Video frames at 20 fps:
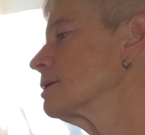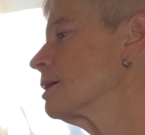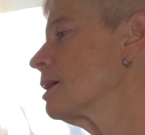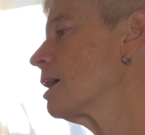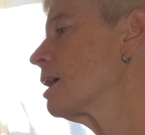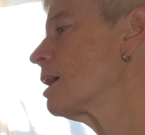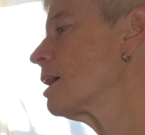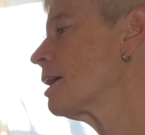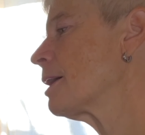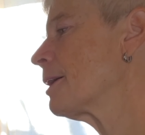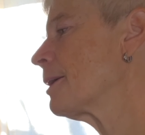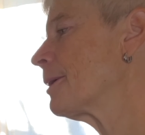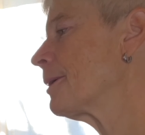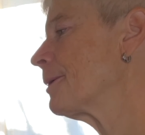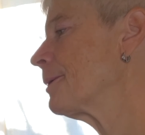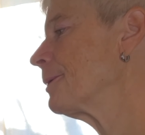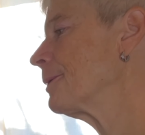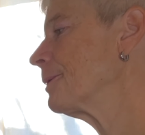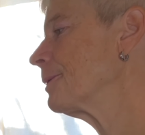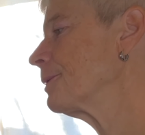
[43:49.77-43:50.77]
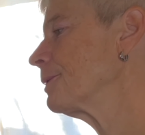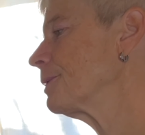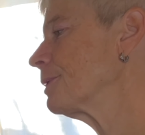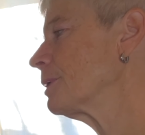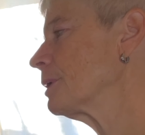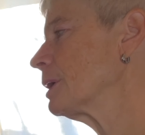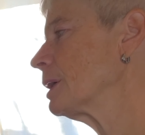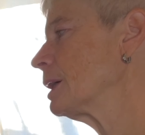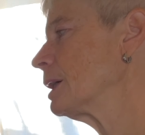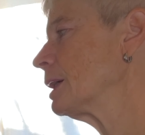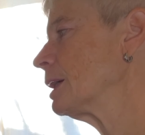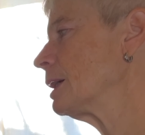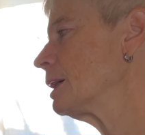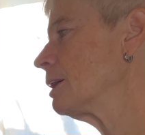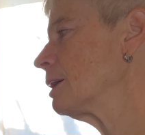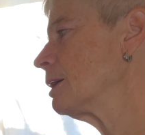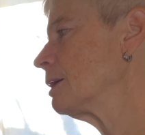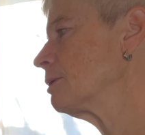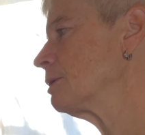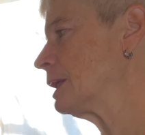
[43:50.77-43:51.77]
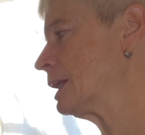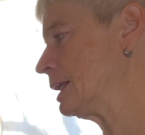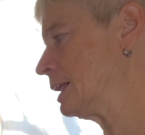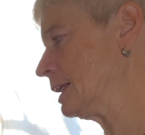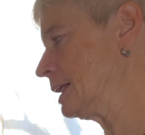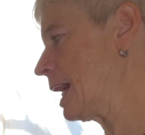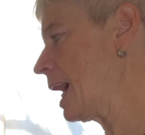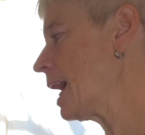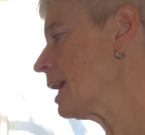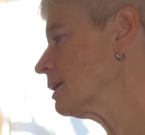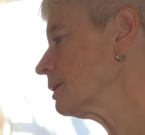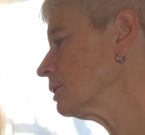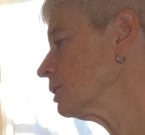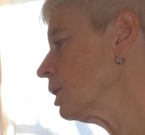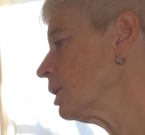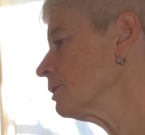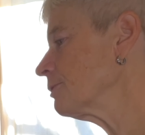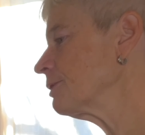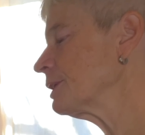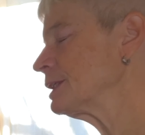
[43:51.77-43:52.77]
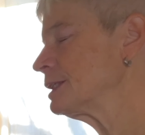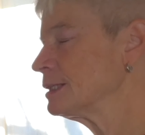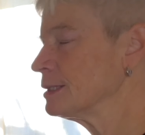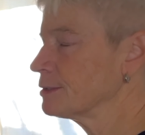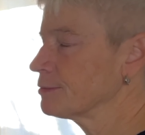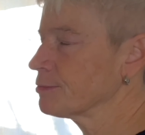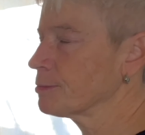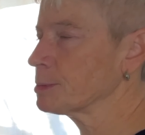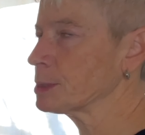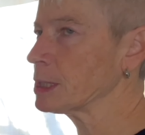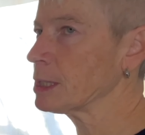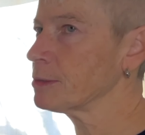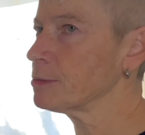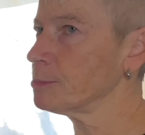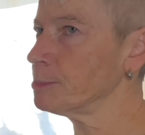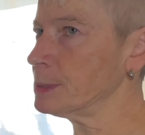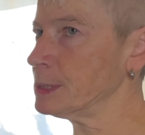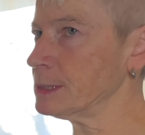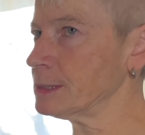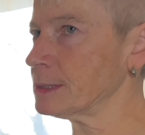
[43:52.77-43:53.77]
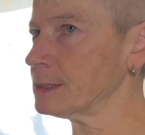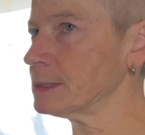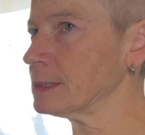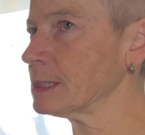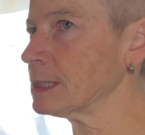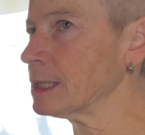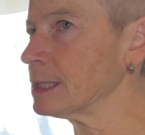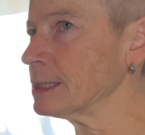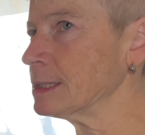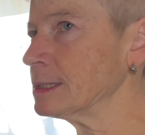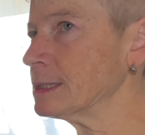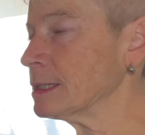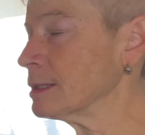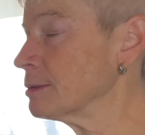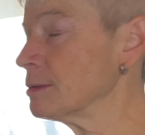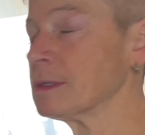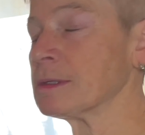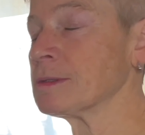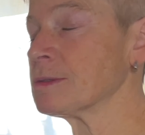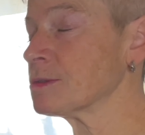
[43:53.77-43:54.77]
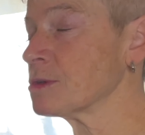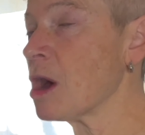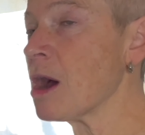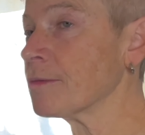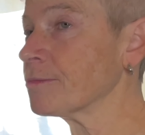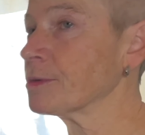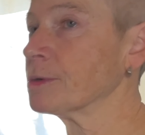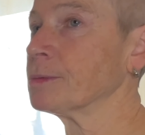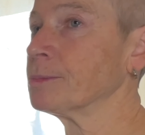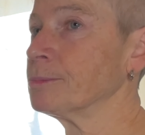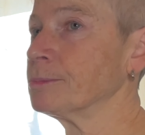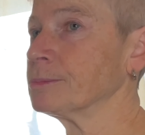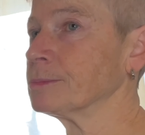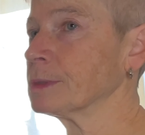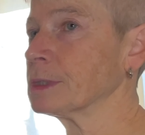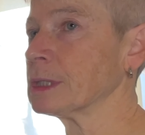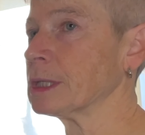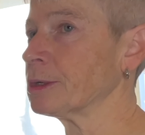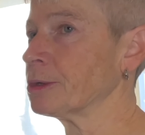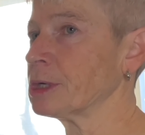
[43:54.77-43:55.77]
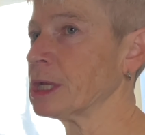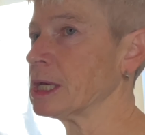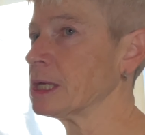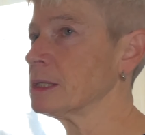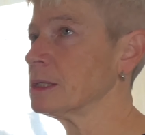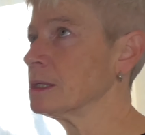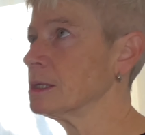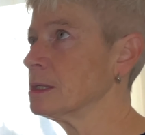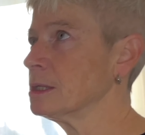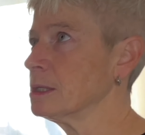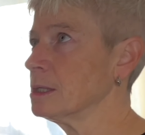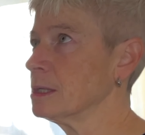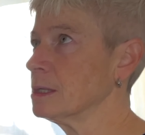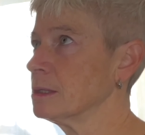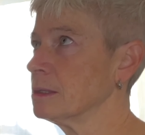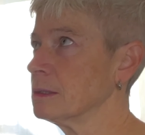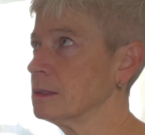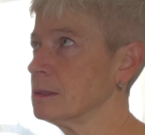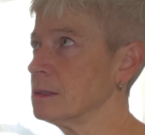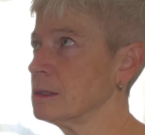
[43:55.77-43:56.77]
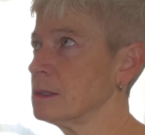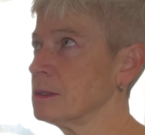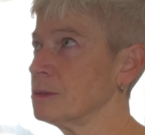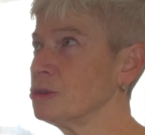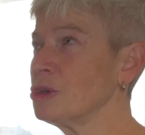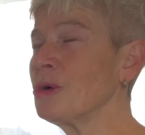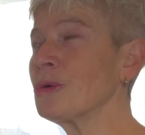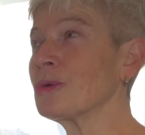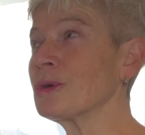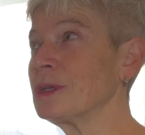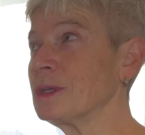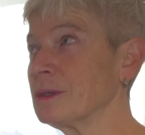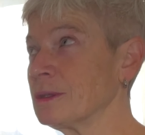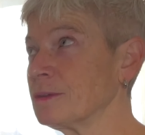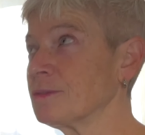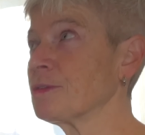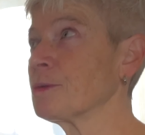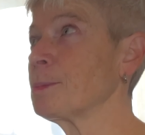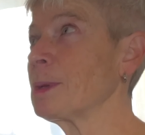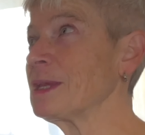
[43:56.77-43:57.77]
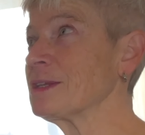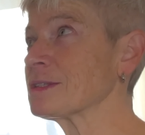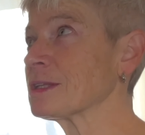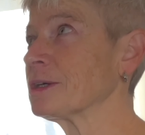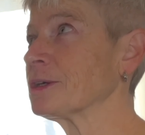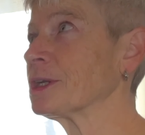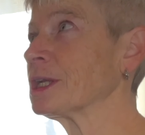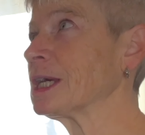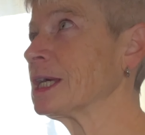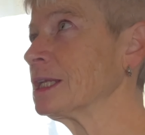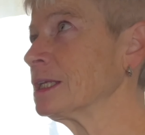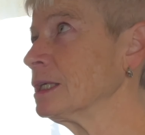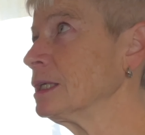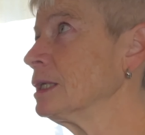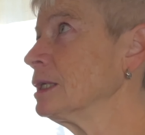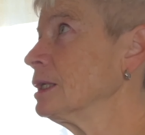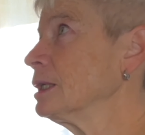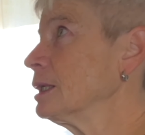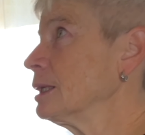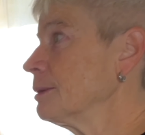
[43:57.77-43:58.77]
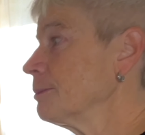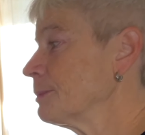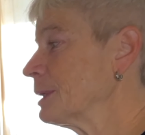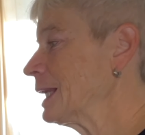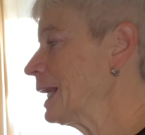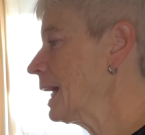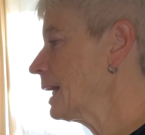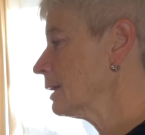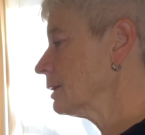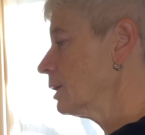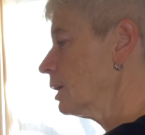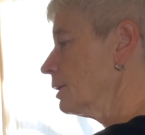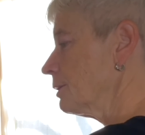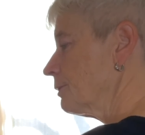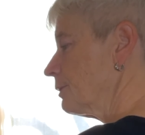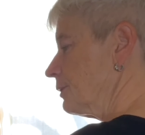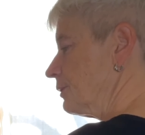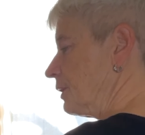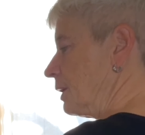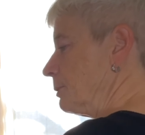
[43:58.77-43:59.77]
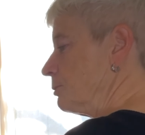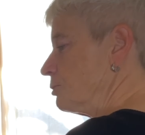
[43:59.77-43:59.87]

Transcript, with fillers: Uh, And it had a lot of ideas from another piece that I that's not for clarinet. Uh, no, it's for bass clarinet, but had a lot of the same